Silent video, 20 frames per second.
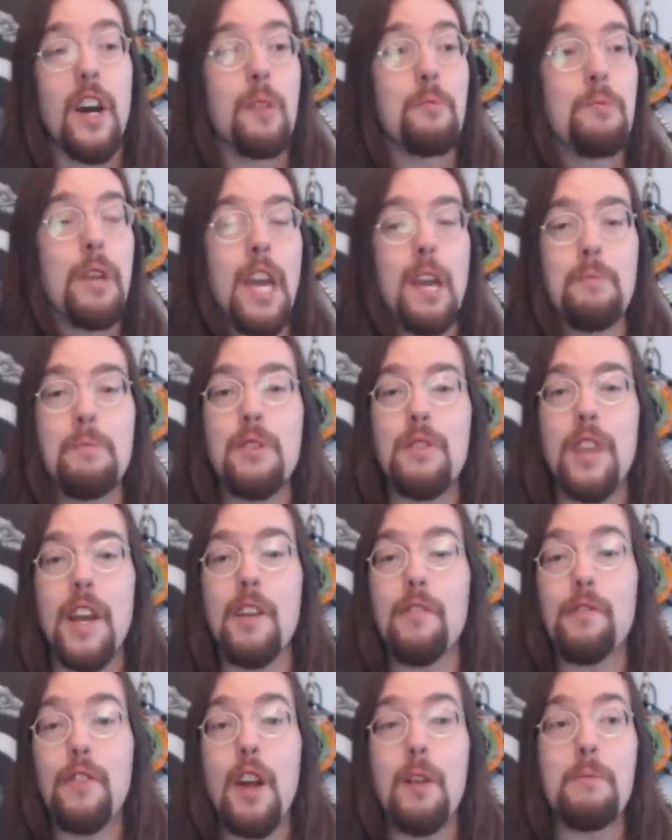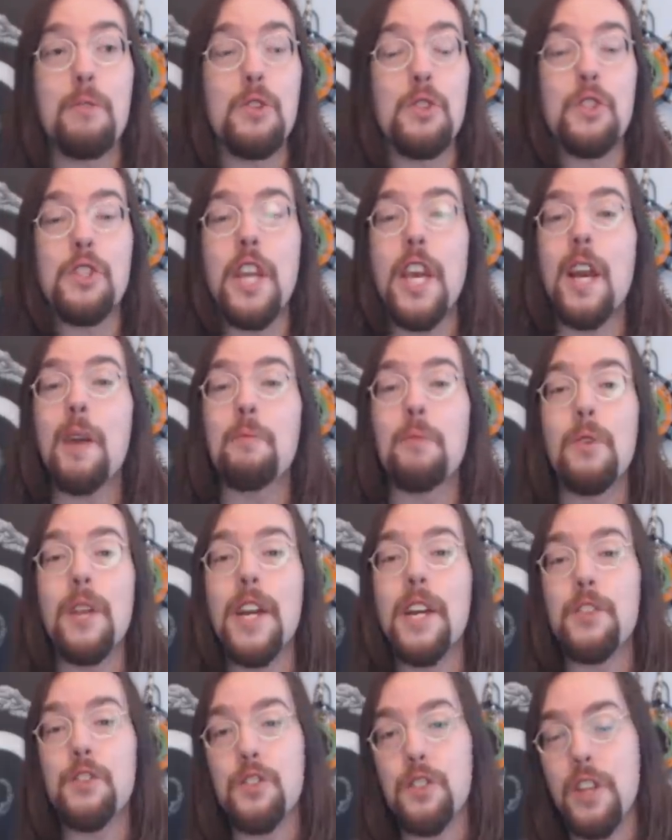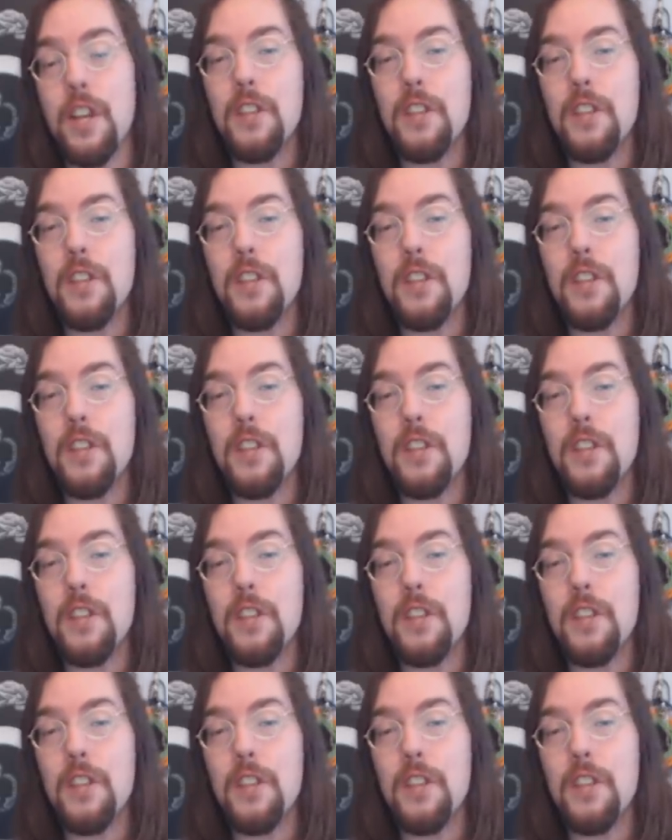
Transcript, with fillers: On paper, that farmer's damn rich.